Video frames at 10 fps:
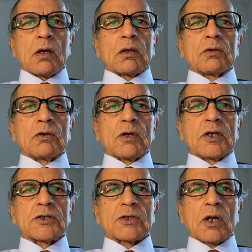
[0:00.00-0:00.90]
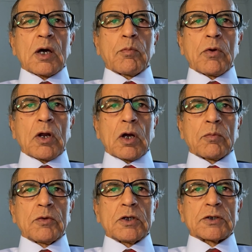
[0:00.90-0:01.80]
The reason I bring
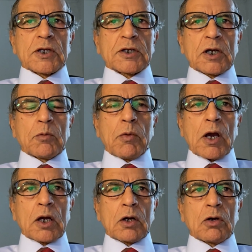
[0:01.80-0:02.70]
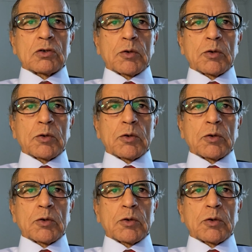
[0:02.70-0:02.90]
up these ethnic backgrounds